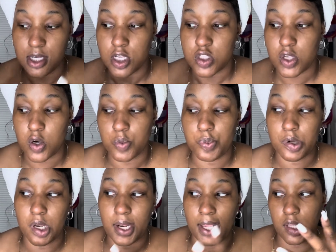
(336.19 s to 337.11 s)
So I don't put
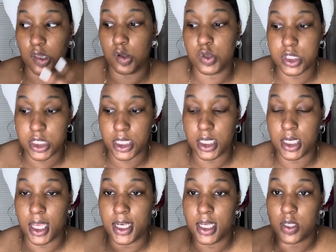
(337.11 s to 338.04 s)
on like lotion
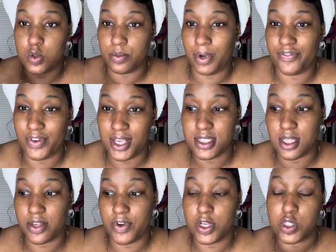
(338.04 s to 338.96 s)
and then do my face.
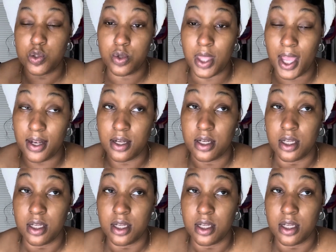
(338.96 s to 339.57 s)
If I do that